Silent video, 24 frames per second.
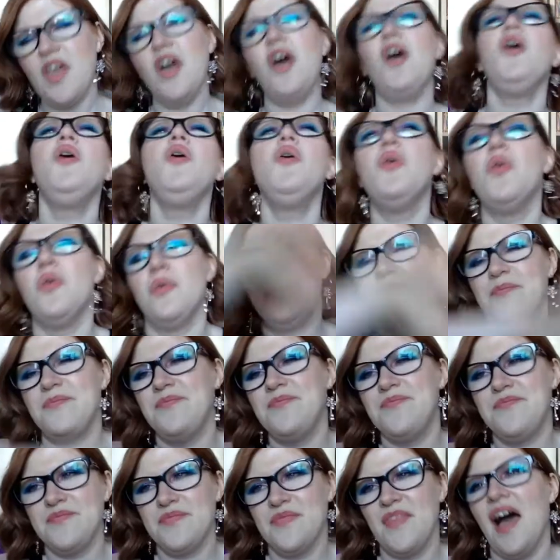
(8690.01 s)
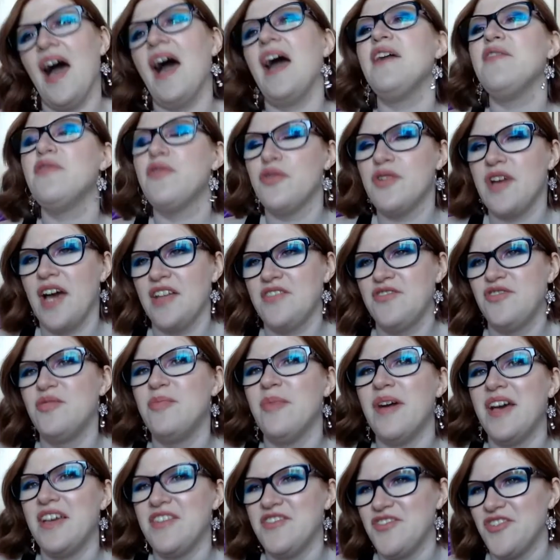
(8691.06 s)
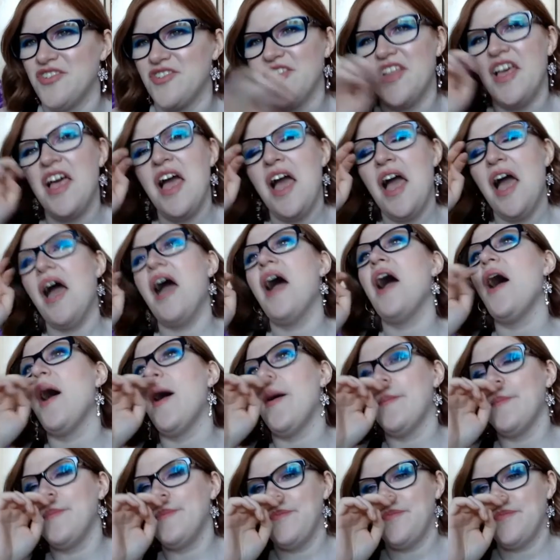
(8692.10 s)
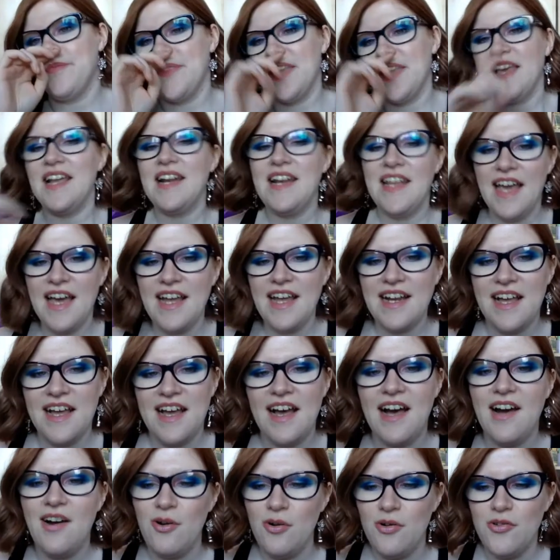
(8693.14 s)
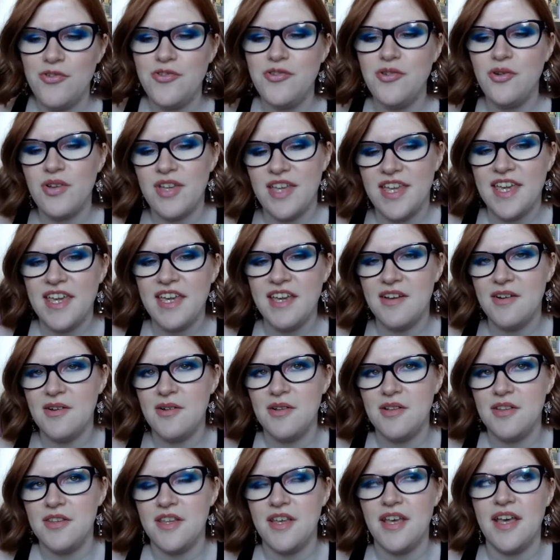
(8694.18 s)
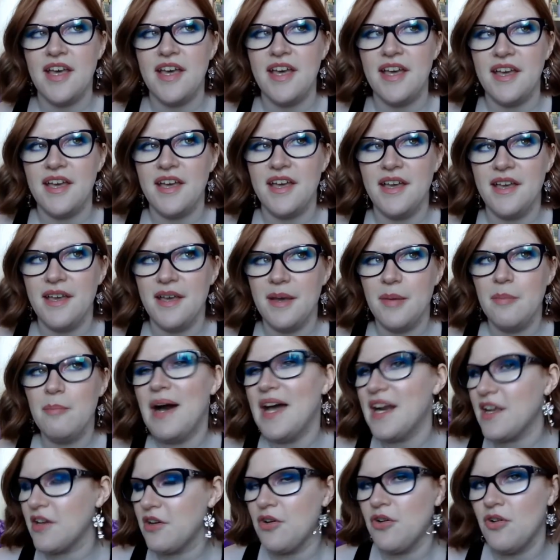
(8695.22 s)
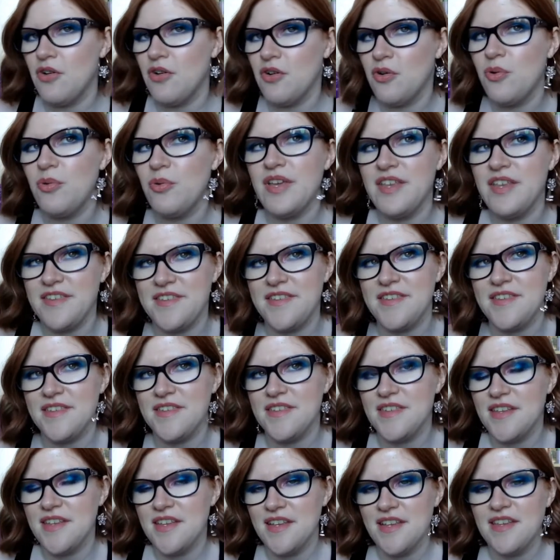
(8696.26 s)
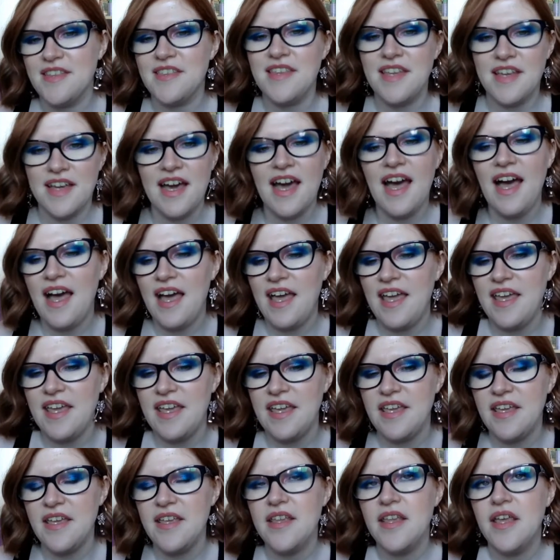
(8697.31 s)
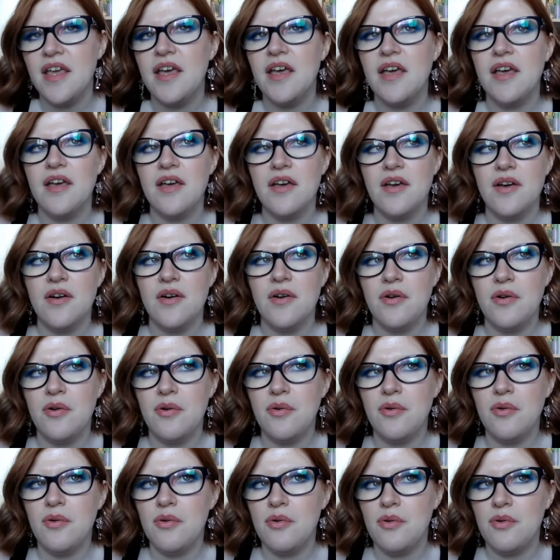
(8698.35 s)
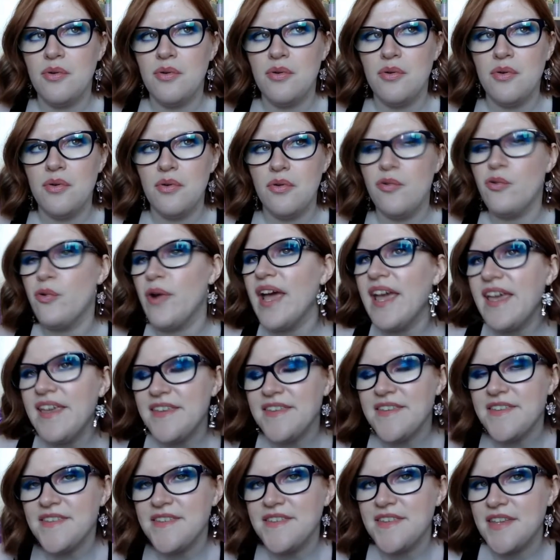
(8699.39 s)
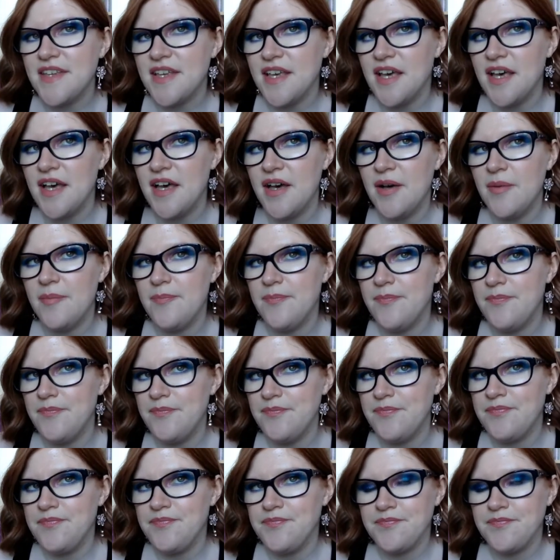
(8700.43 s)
Oh, I forgot to mention, Eliana also killed Marco, who is the guy who raised the